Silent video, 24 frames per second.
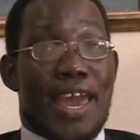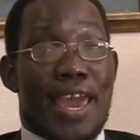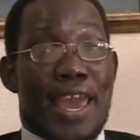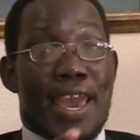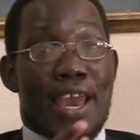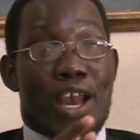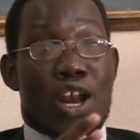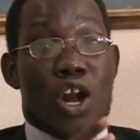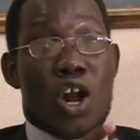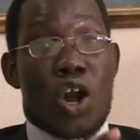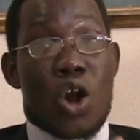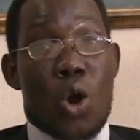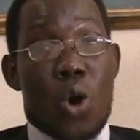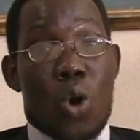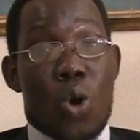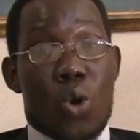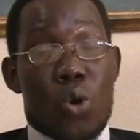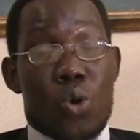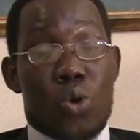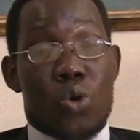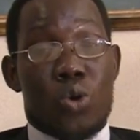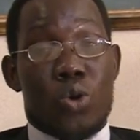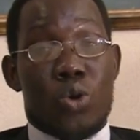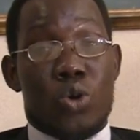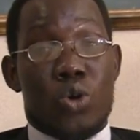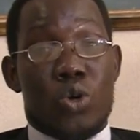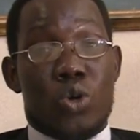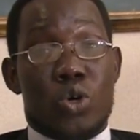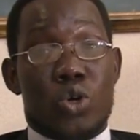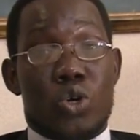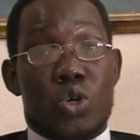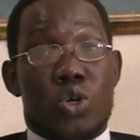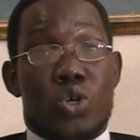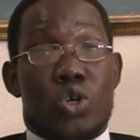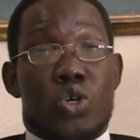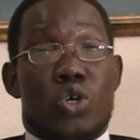A call
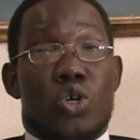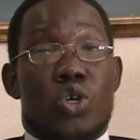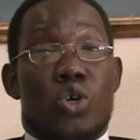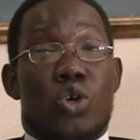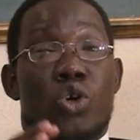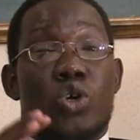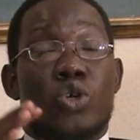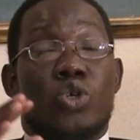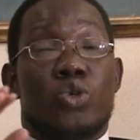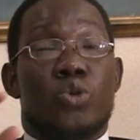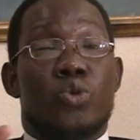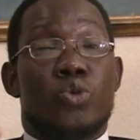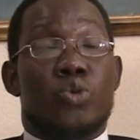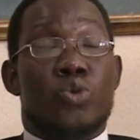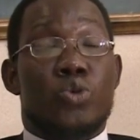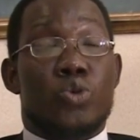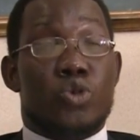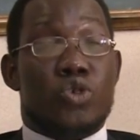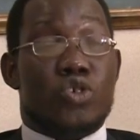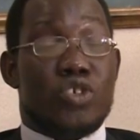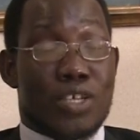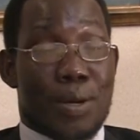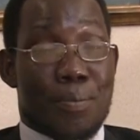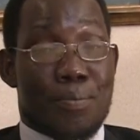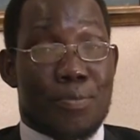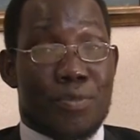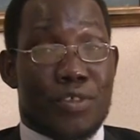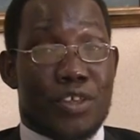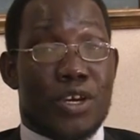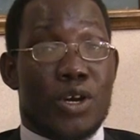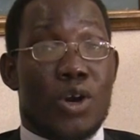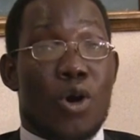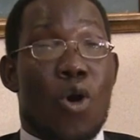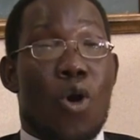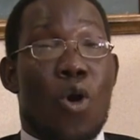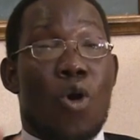to do
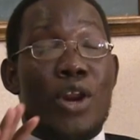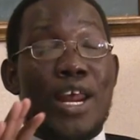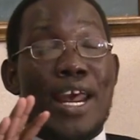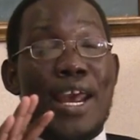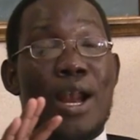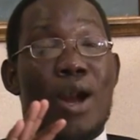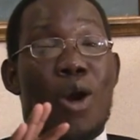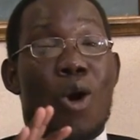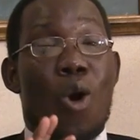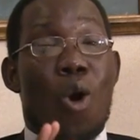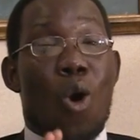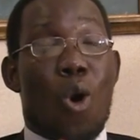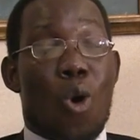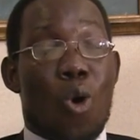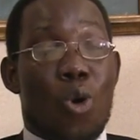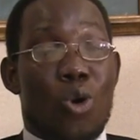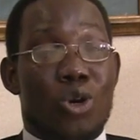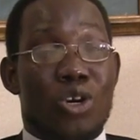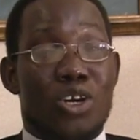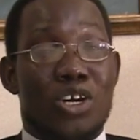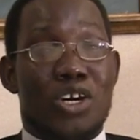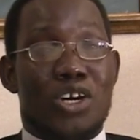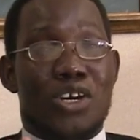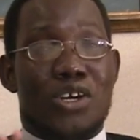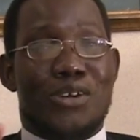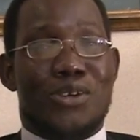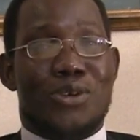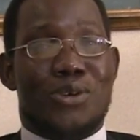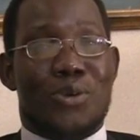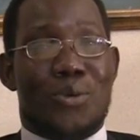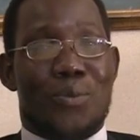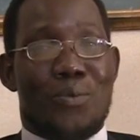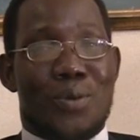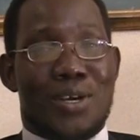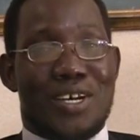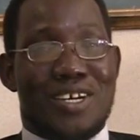something or a call
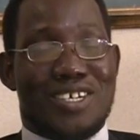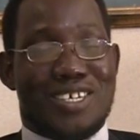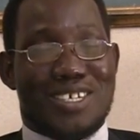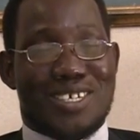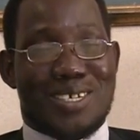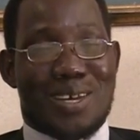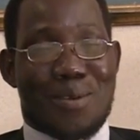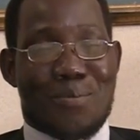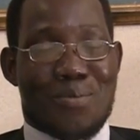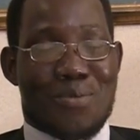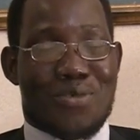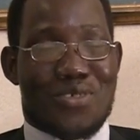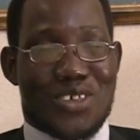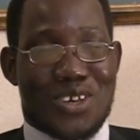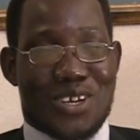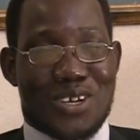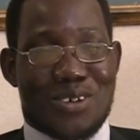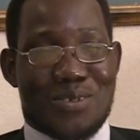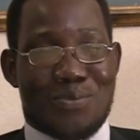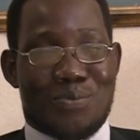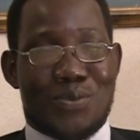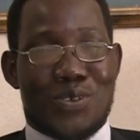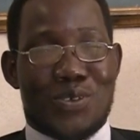to be something